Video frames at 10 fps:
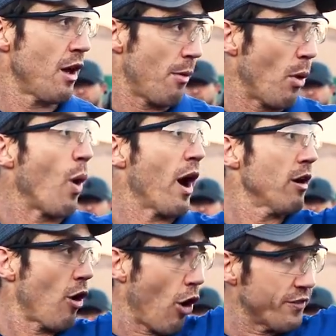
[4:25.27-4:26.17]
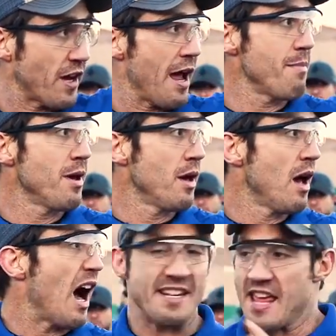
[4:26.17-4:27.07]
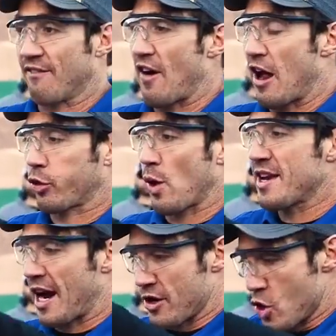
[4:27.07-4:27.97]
I'm aware all the time. I identify a threat. I